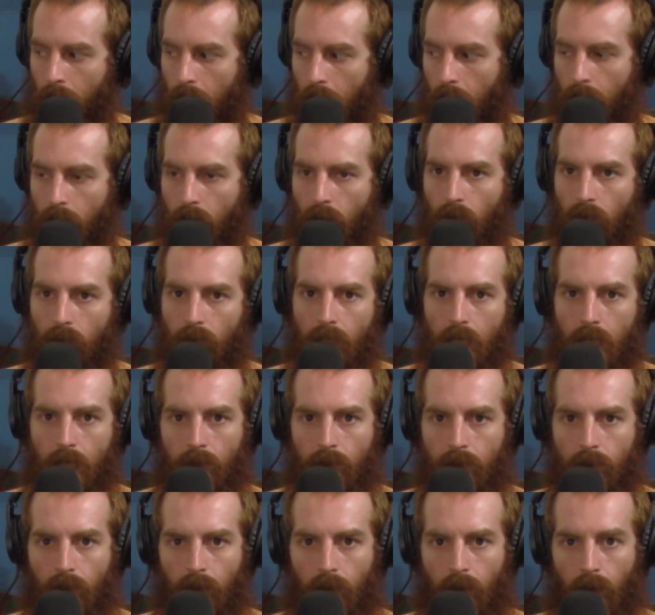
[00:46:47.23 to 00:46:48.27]
and
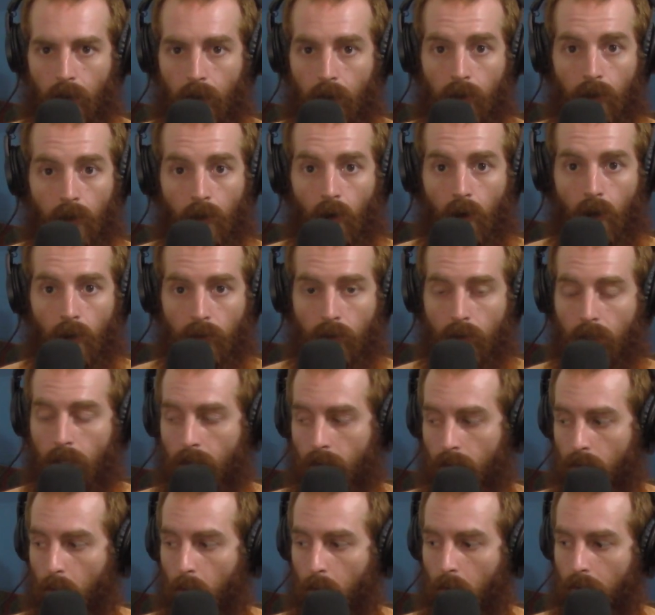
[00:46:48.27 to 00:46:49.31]
you'll also
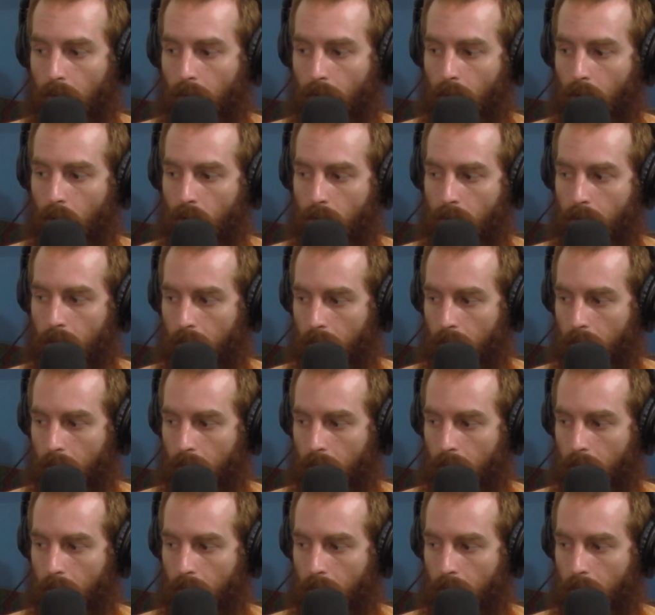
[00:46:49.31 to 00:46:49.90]
get schooling fish